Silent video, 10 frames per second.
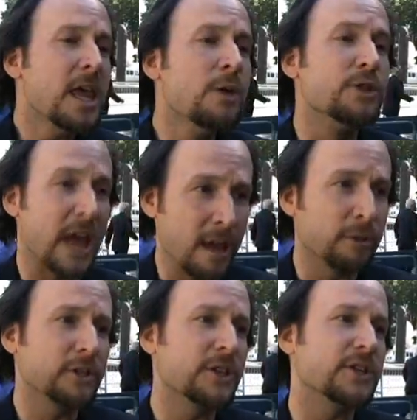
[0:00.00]
he was
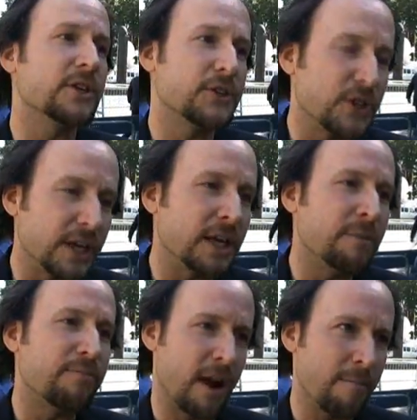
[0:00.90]
able to succeed
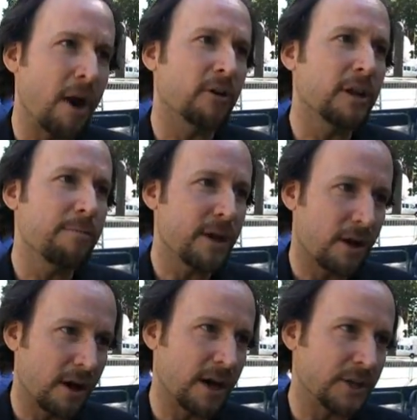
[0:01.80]
primarily
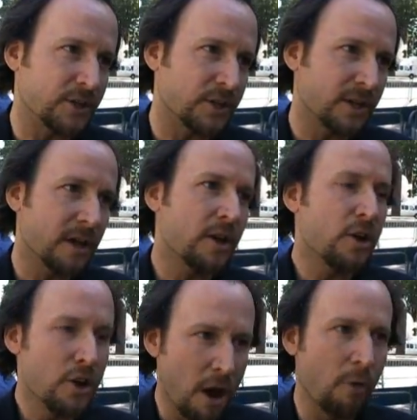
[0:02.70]
because
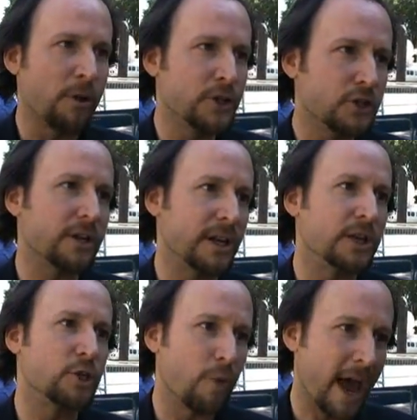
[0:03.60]
no one stood in
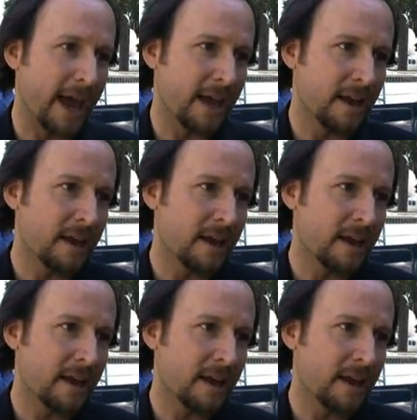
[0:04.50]
his way.